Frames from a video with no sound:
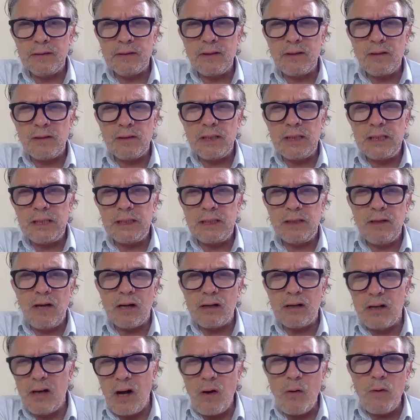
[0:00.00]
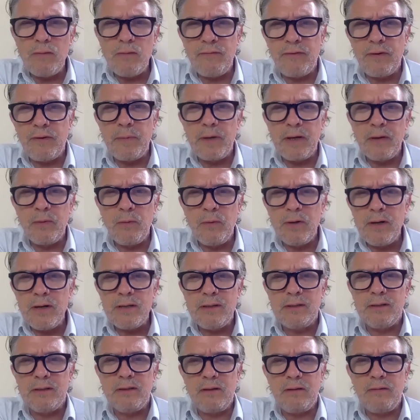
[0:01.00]
going, they're not going for my weird
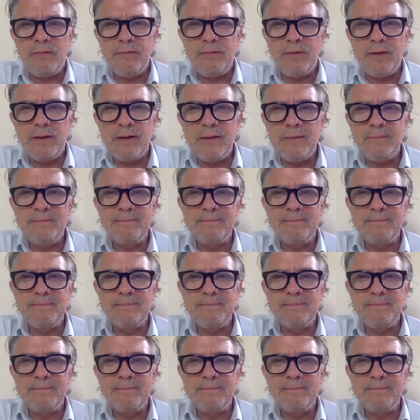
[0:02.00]
stuff, you know?